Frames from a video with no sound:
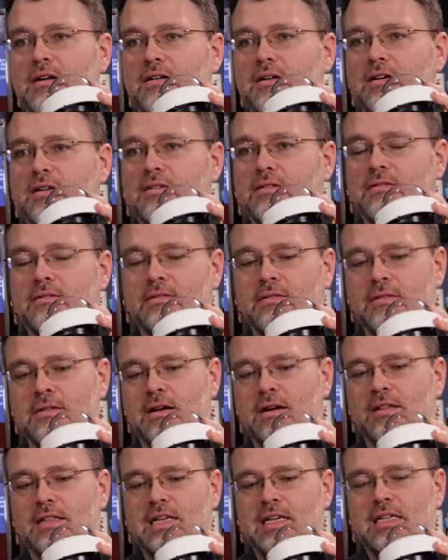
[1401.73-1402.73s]
on
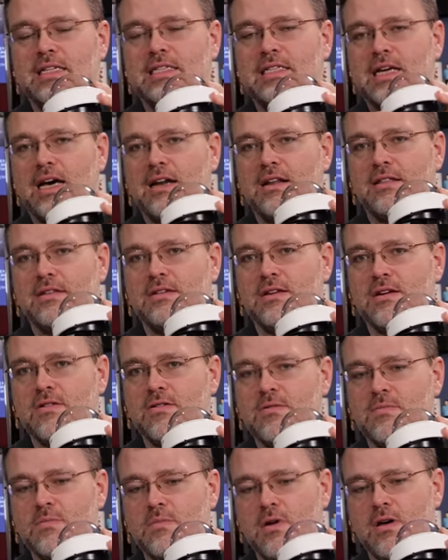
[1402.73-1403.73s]
on the inside of the
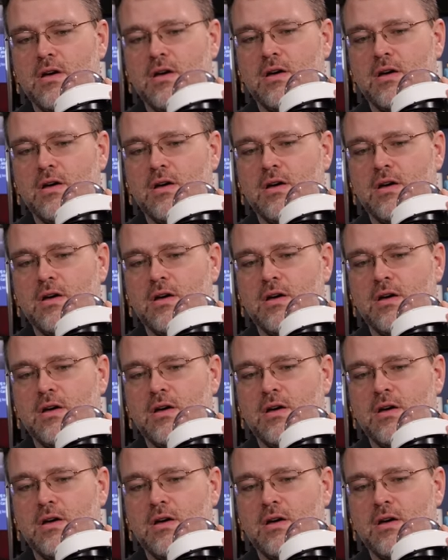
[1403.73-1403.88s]
dome,